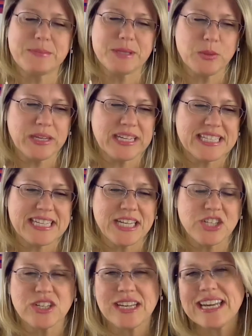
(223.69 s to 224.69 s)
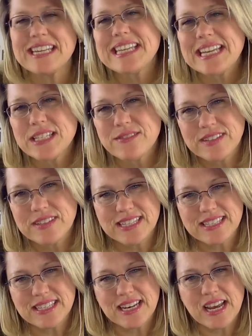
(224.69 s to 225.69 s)
between attention and
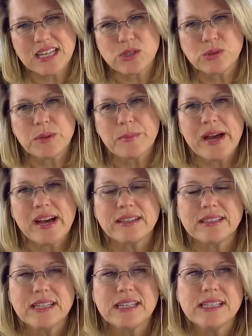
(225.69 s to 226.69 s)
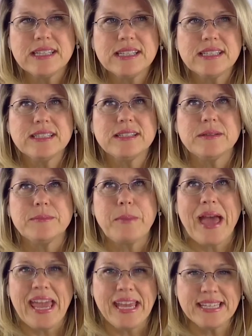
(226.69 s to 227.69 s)
attentiveness. And I talk about
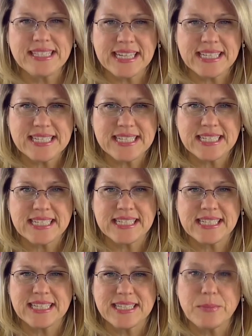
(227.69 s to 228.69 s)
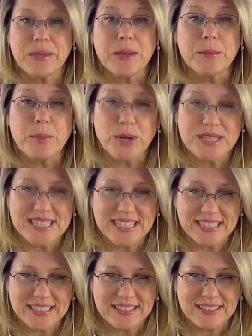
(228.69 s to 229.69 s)
paying attention is being
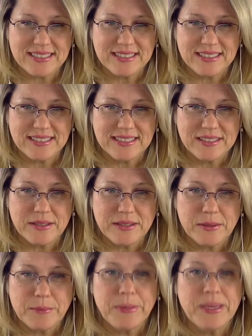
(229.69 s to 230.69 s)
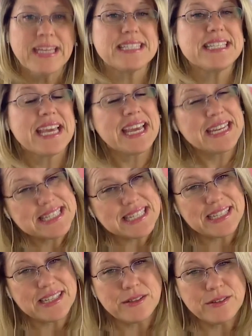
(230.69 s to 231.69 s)
present. Being
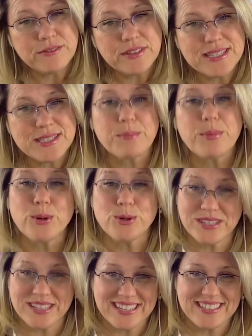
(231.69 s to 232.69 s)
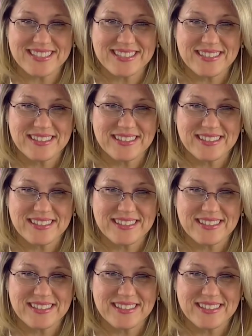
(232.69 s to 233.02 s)
attentive is a process.